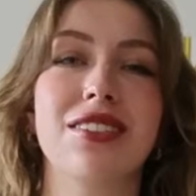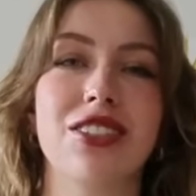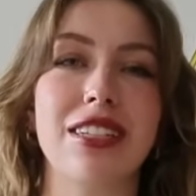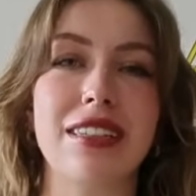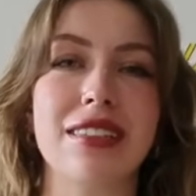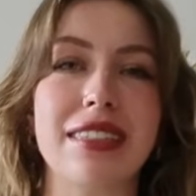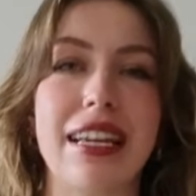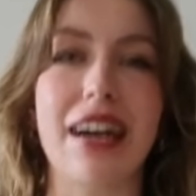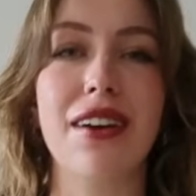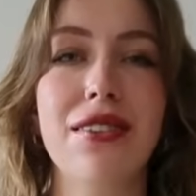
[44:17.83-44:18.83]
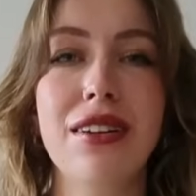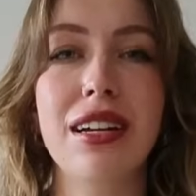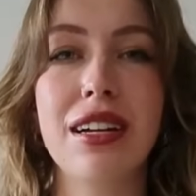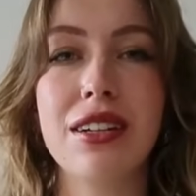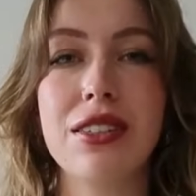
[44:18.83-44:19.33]
jeans now,
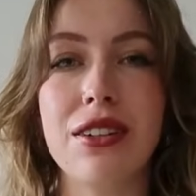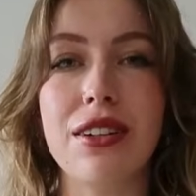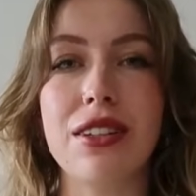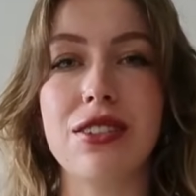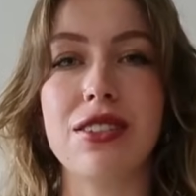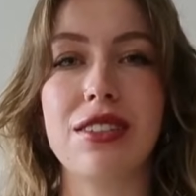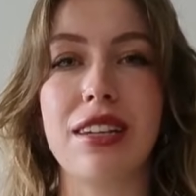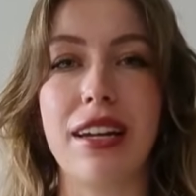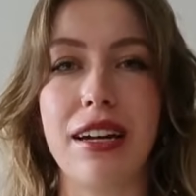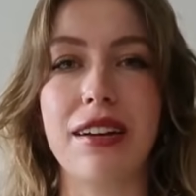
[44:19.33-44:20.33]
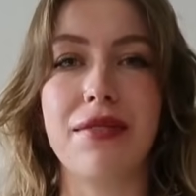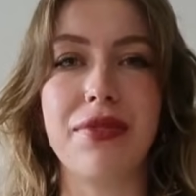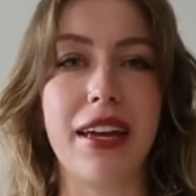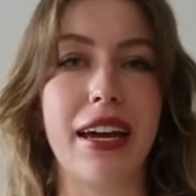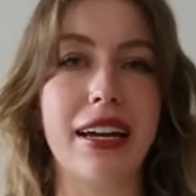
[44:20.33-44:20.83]
so you can just see
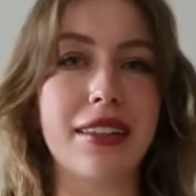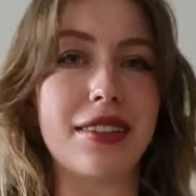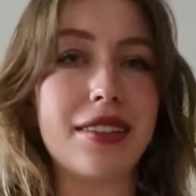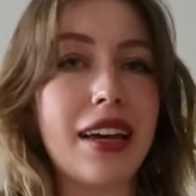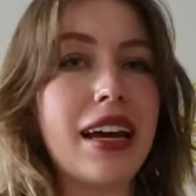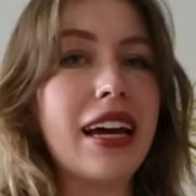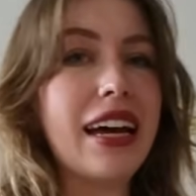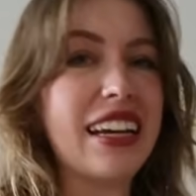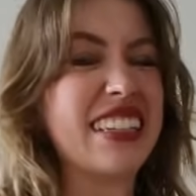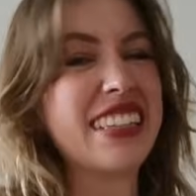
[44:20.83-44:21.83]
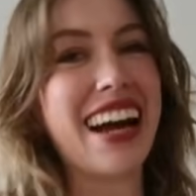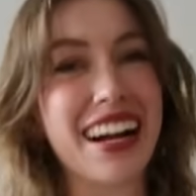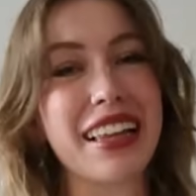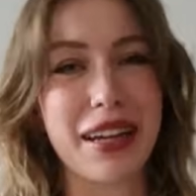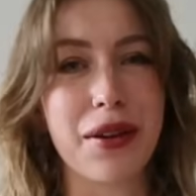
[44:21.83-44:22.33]
it hits
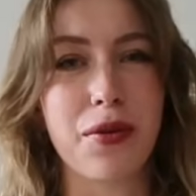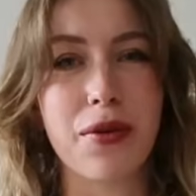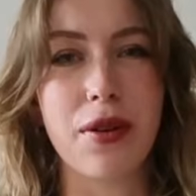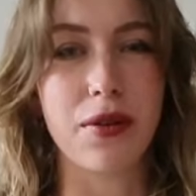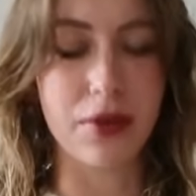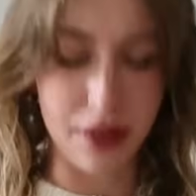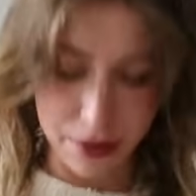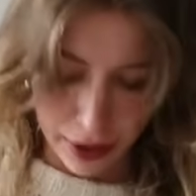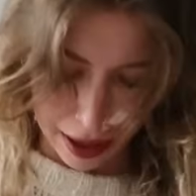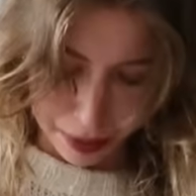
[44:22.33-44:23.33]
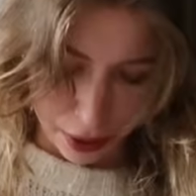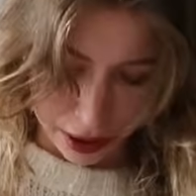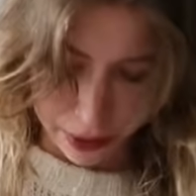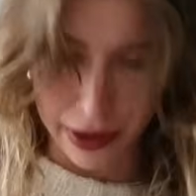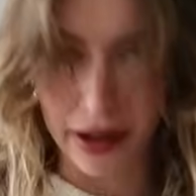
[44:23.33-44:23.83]
exactly the right
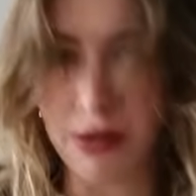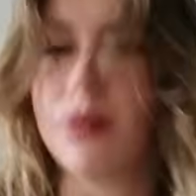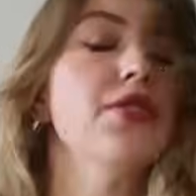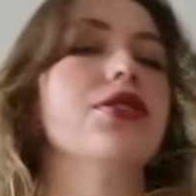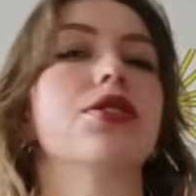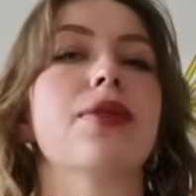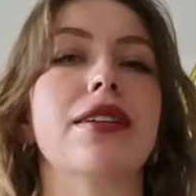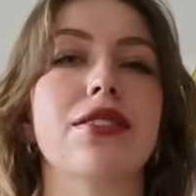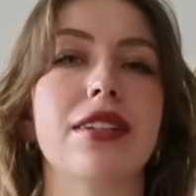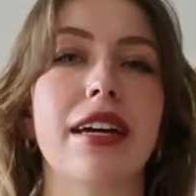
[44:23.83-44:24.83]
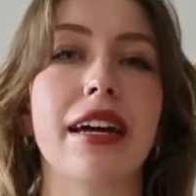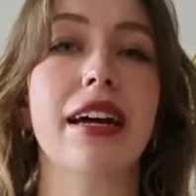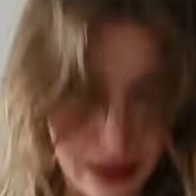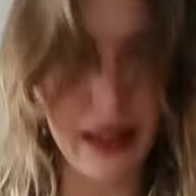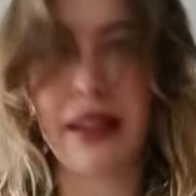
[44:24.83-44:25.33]
point where I would want a sweater to hit.
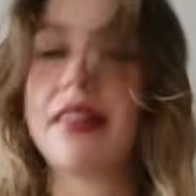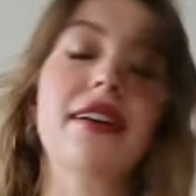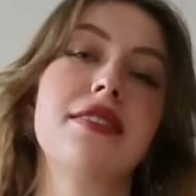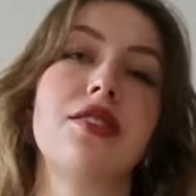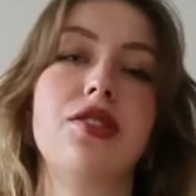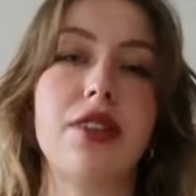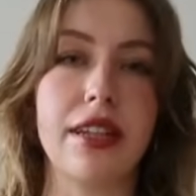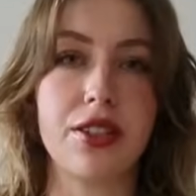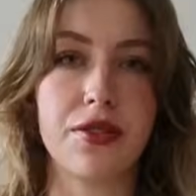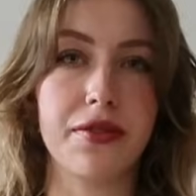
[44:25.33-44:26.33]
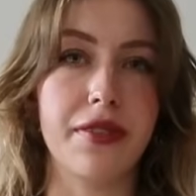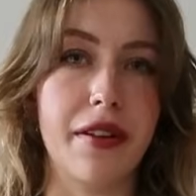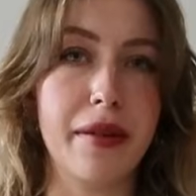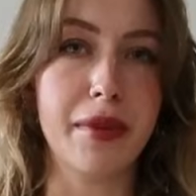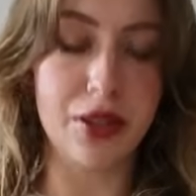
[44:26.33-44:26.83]
The length hasn't stretched
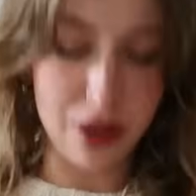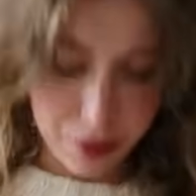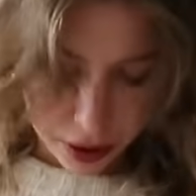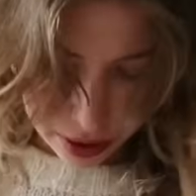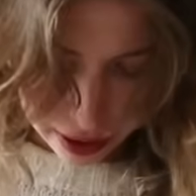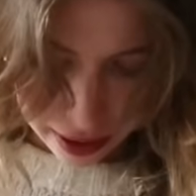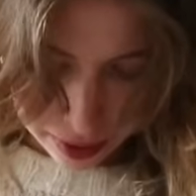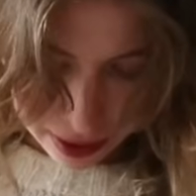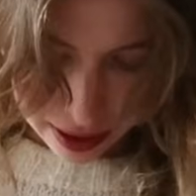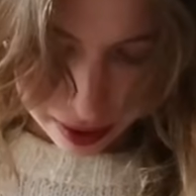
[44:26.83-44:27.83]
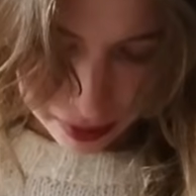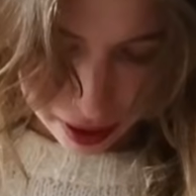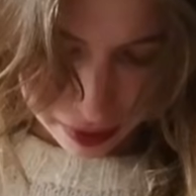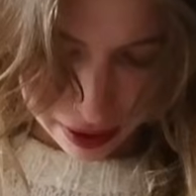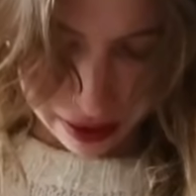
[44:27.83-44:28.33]
very much with blocking. I would say
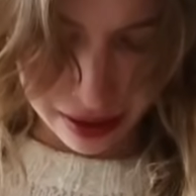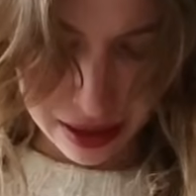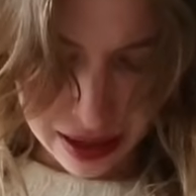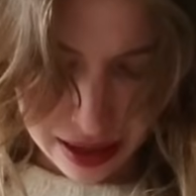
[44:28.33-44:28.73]
maybe